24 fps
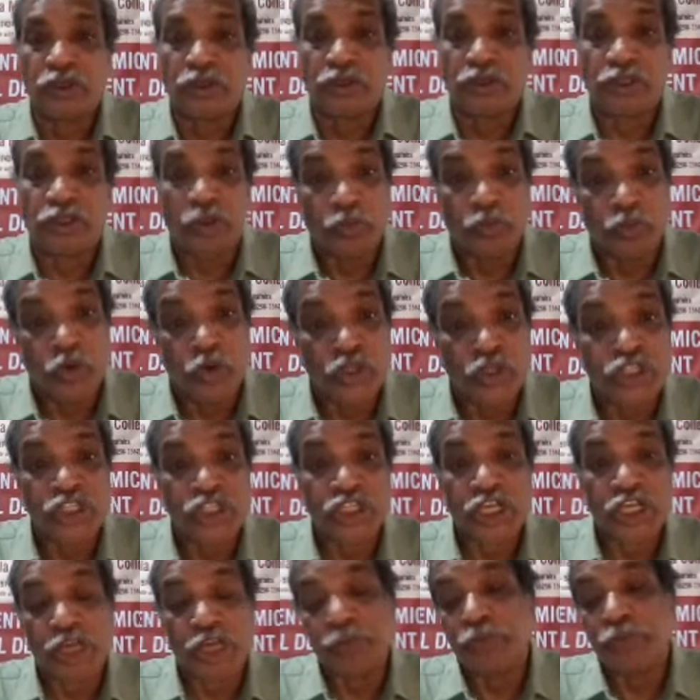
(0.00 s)
The
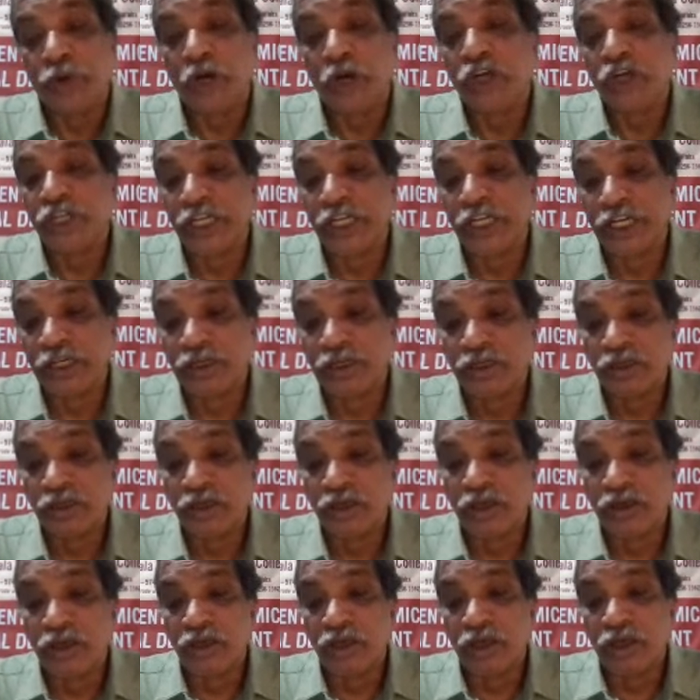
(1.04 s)
most important
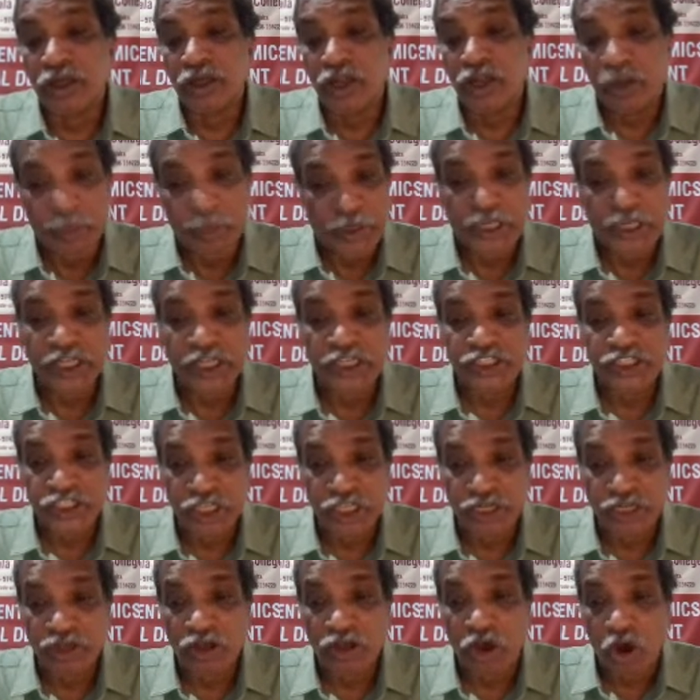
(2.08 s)

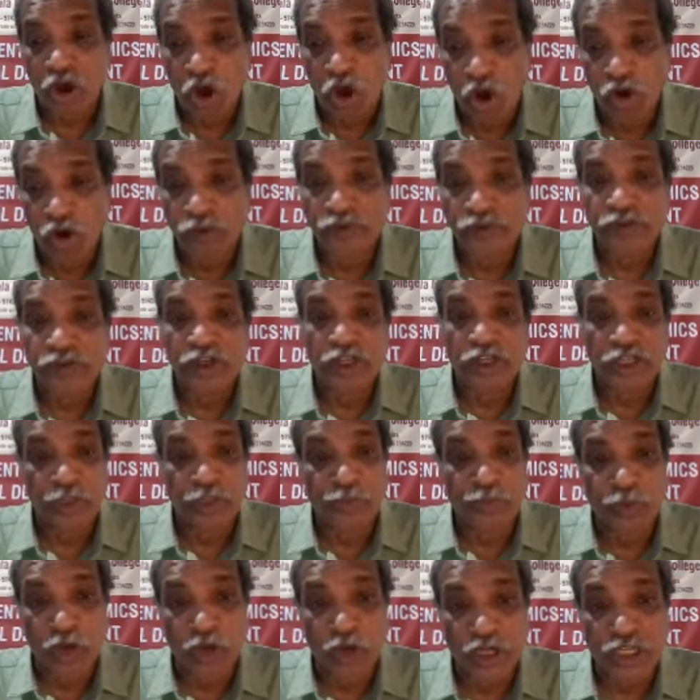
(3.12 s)
limitation of the
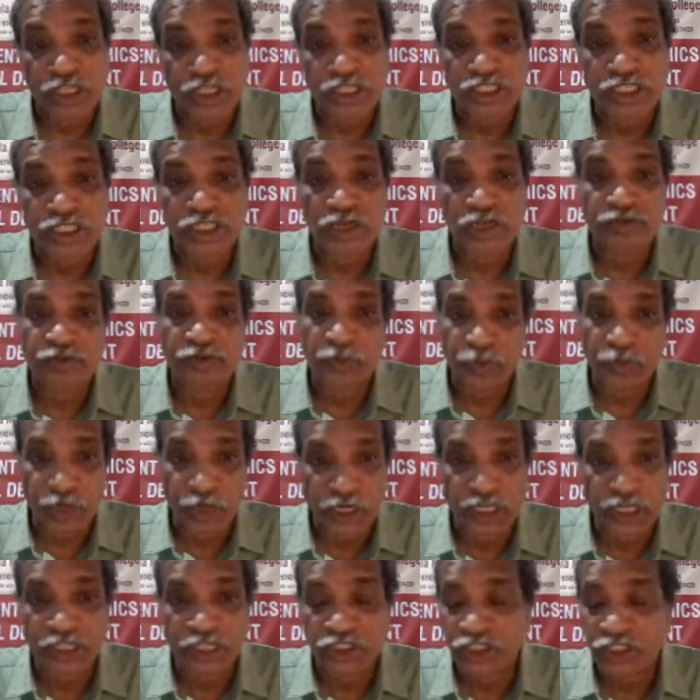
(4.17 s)
policy of
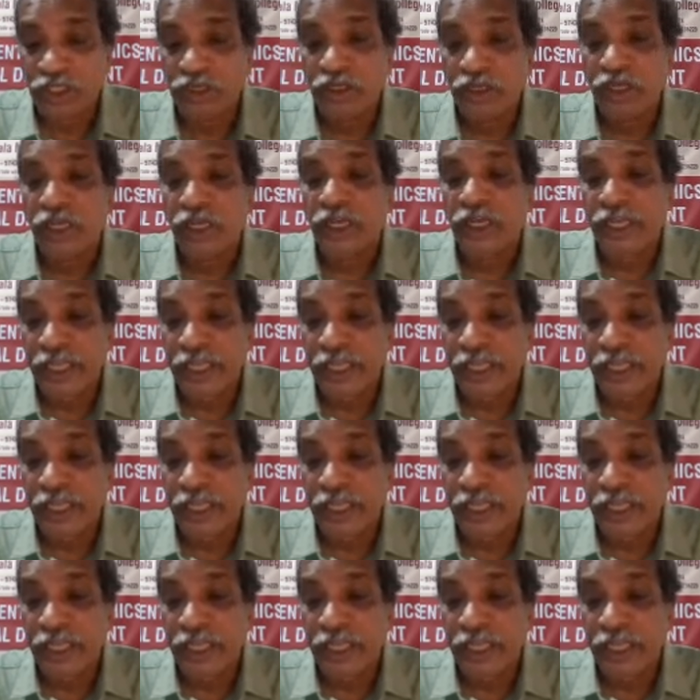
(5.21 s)
protection